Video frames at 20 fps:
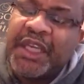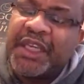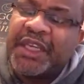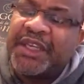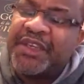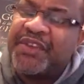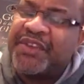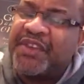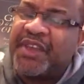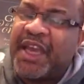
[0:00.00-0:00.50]

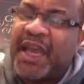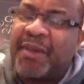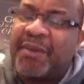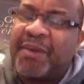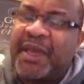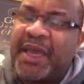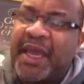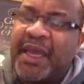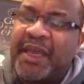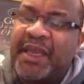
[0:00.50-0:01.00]
This year, I
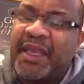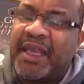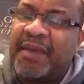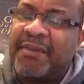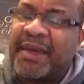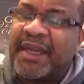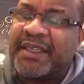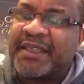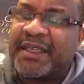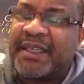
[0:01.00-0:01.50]
began the year
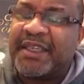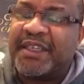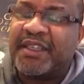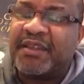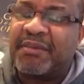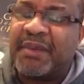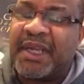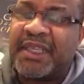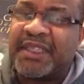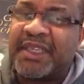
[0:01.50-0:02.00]
by saying
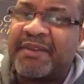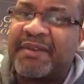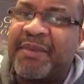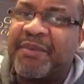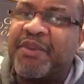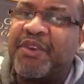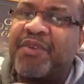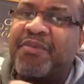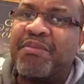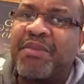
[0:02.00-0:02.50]
to myself,
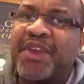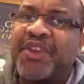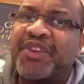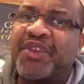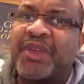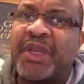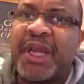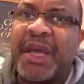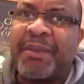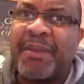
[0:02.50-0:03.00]
I'm going to make
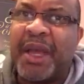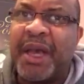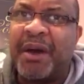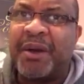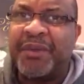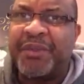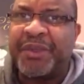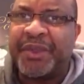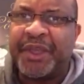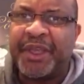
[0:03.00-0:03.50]
sure that I'm
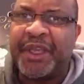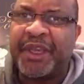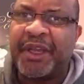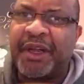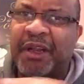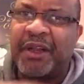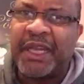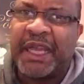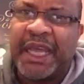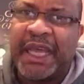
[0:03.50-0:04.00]
healthy in
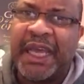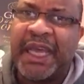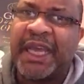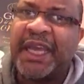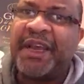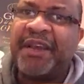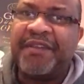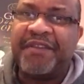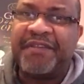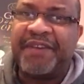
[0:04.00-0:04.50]
all the
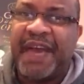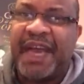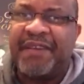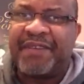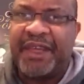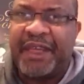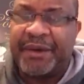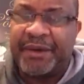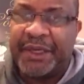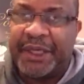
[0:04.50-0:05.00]
uh,
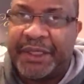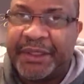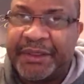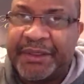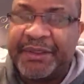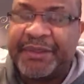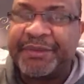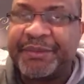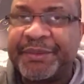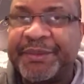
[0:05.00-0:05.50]
five
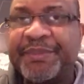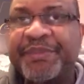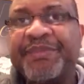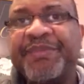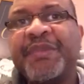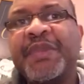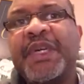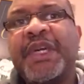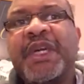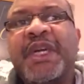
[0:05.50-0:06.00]
areas.
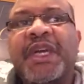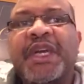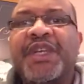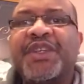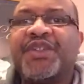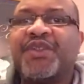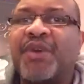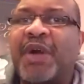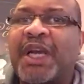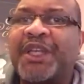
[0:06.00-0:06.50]

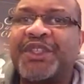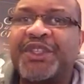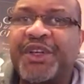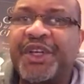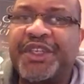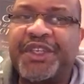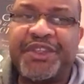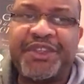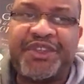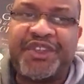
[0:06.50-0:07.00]
So I
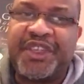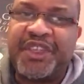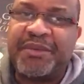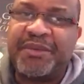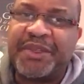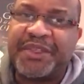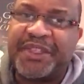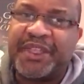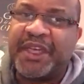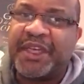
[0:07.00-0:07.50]
joined the
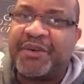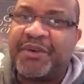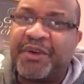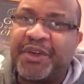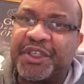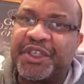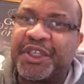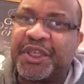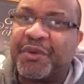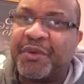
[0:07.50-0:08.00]
gym, I started
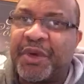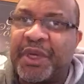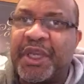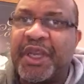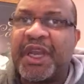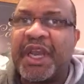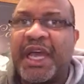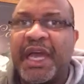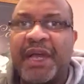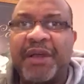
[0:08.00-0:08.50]
work,
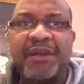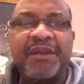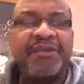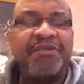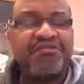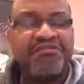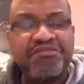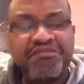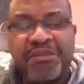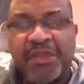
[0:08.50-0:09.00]
working out,
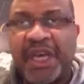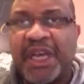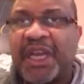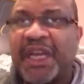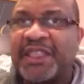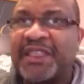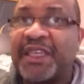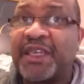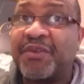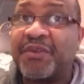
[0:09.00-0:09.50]
and
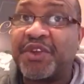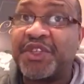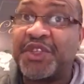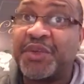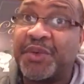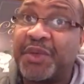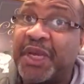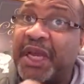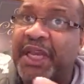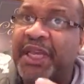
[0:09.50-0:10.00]
I started
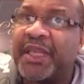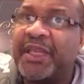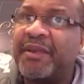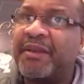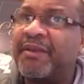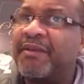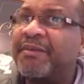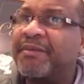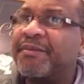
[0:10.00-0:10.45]
watching what I eat.